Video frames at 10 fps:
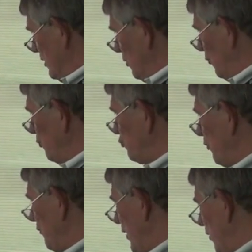You'll notice
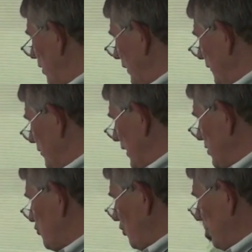over here on the
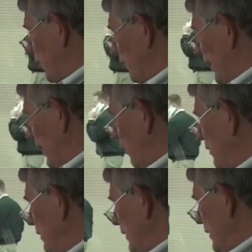Tyton Terminal now,